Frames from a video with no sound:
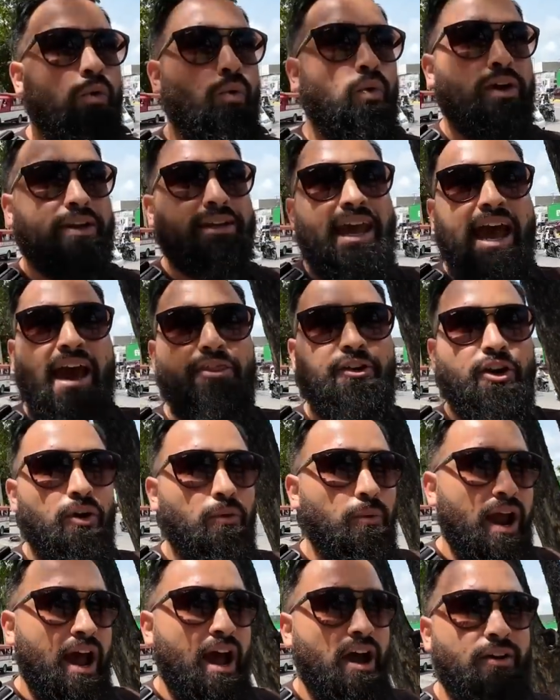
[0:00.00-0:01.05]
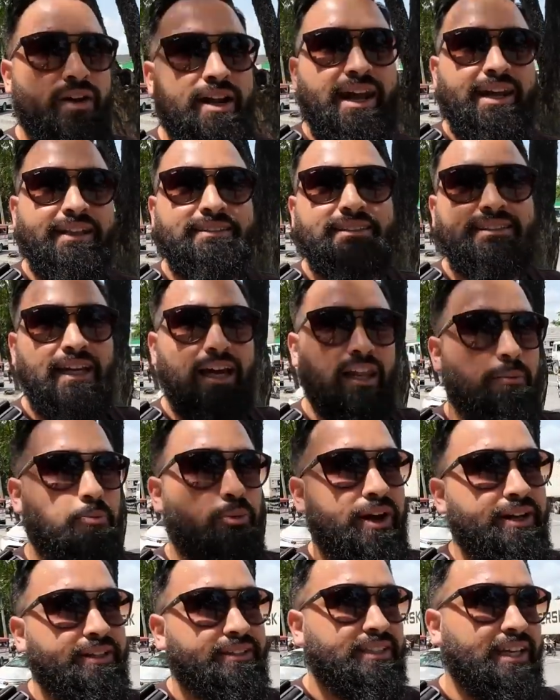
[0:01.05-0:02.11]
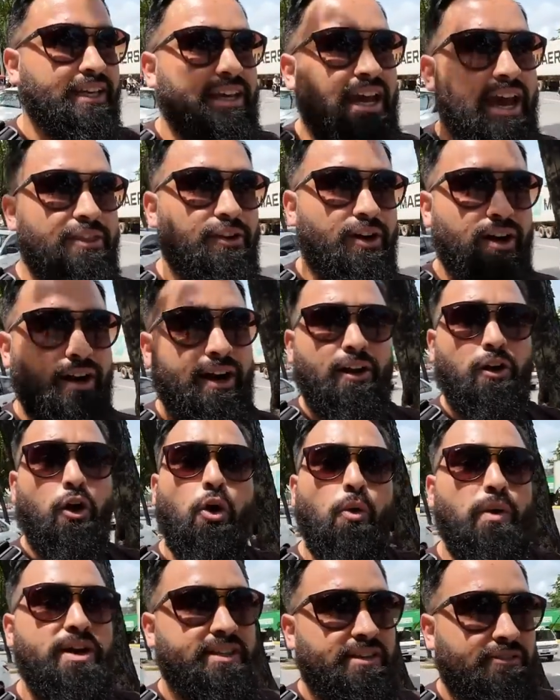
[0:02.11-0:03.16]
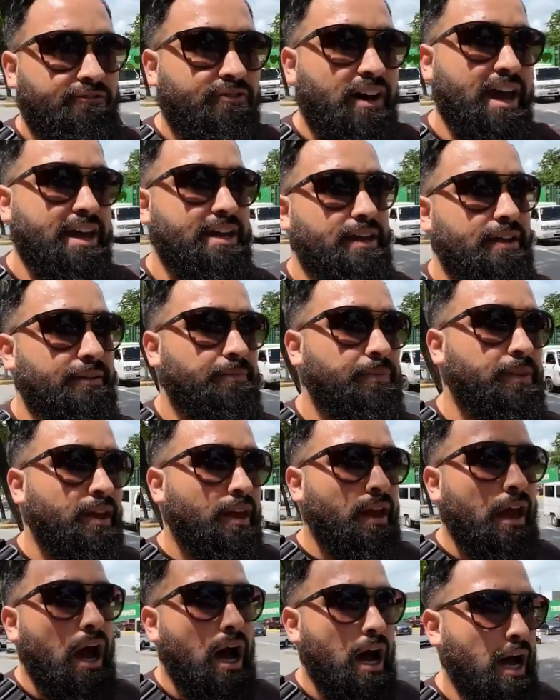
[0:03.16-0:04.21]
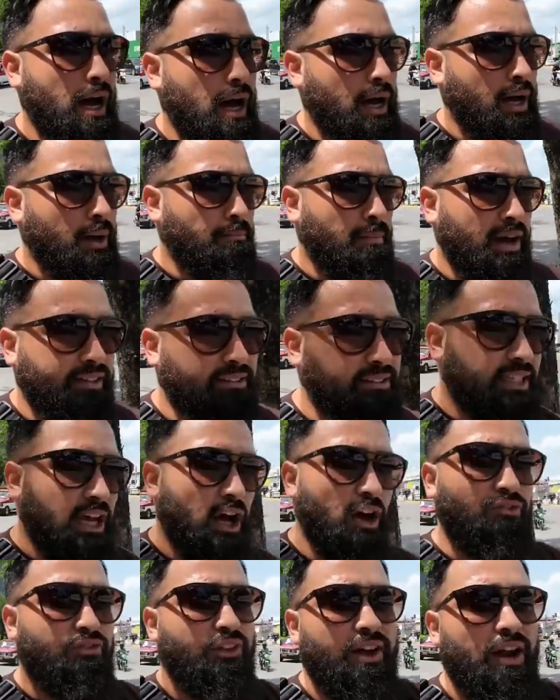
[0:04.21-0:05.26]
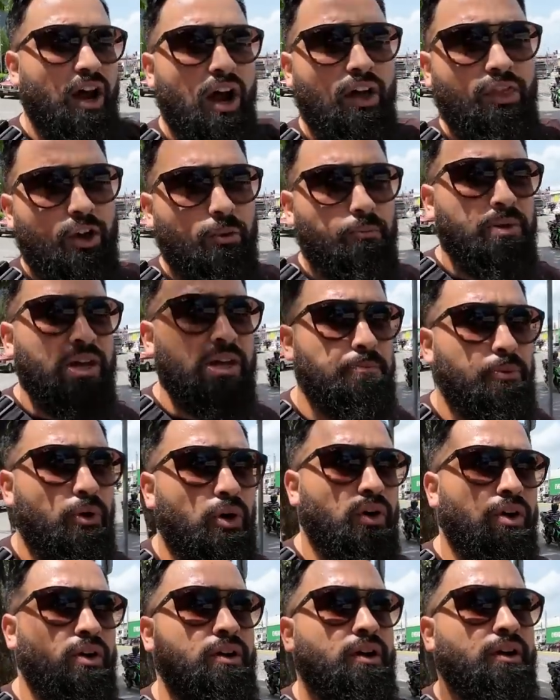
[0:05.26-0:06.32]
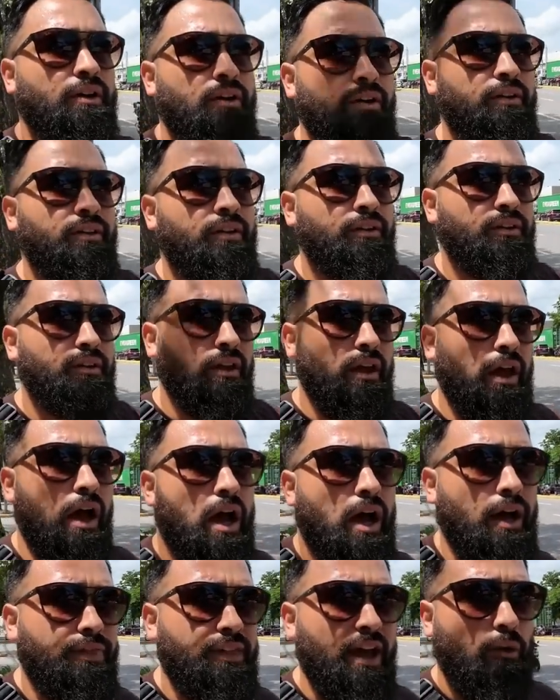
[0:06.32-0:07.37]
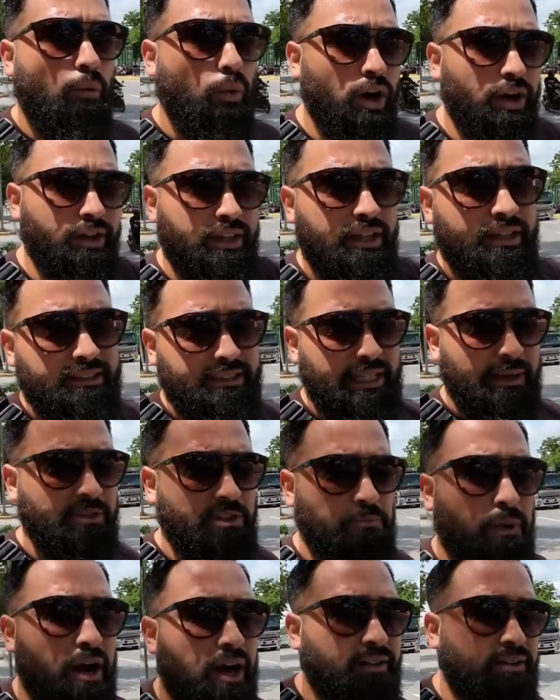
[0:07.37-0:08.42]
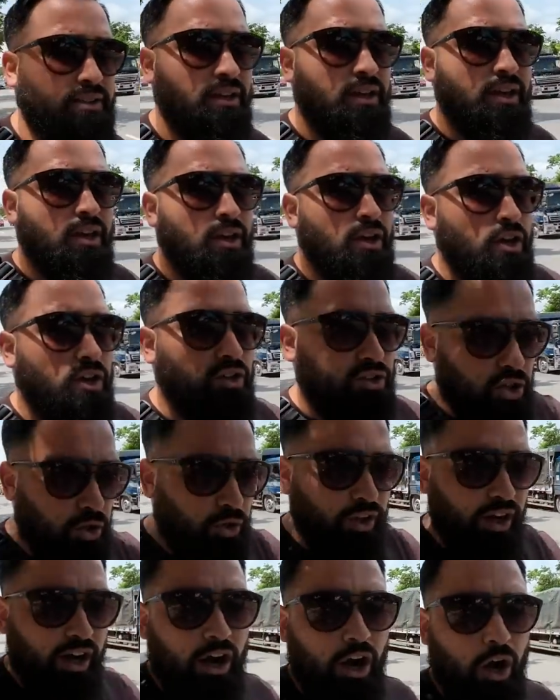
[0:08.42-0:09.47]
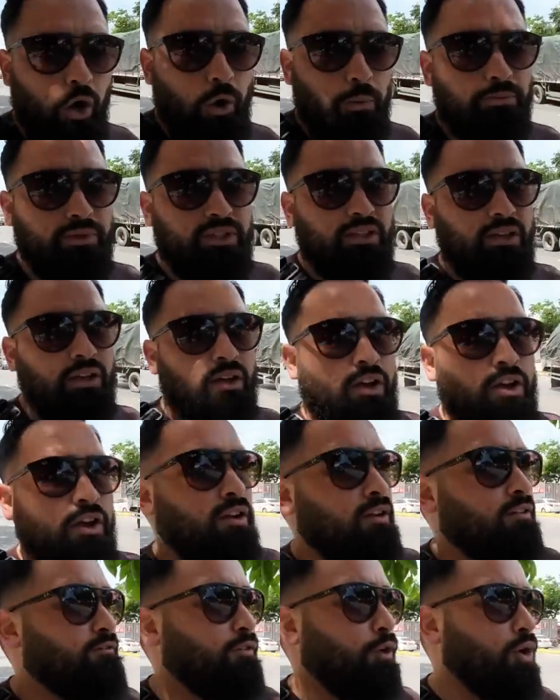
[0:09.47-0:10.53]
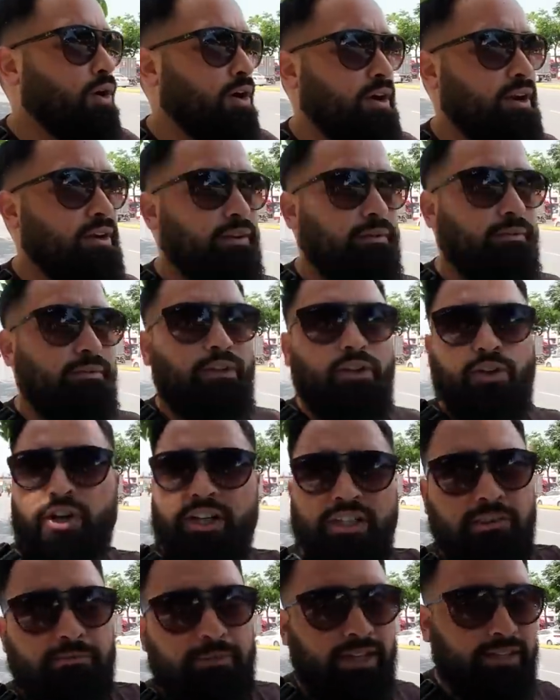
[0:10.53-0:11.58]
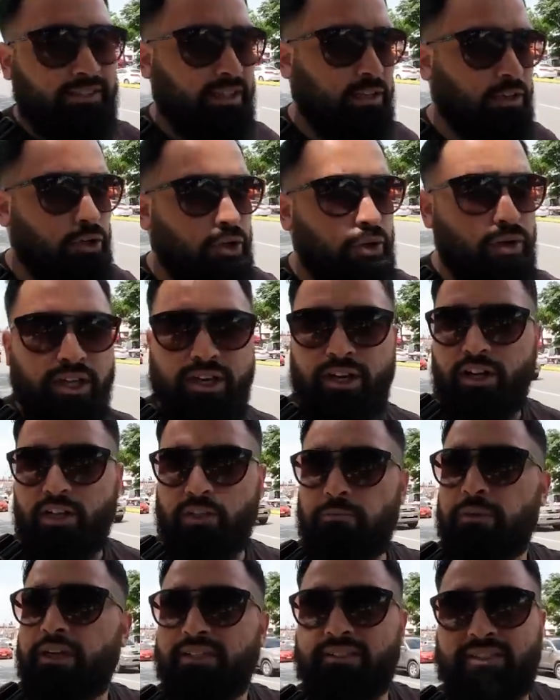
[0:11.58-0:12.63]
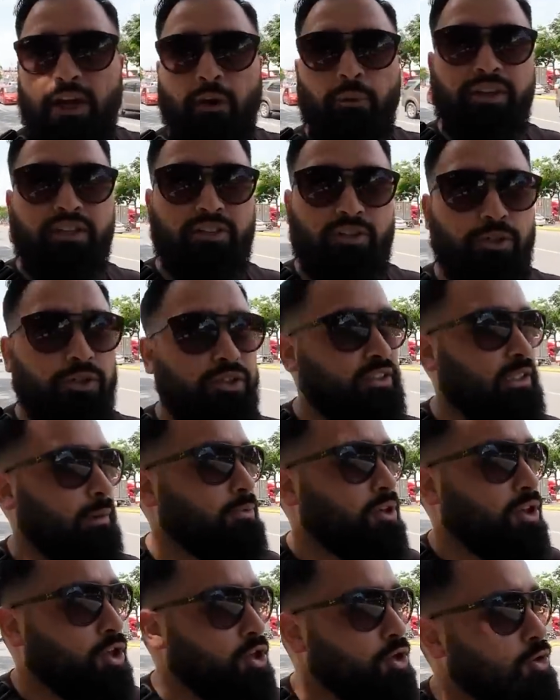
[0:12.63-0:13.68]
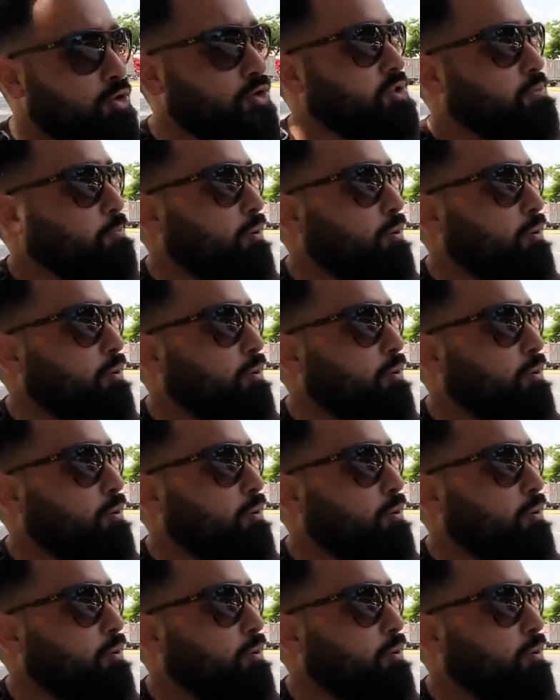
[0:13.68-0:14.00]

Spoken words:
would gather around and celebrate together and always invite myself and other people that worked in the same spots to their homes for Christmas and New Year's, because they always threw some huge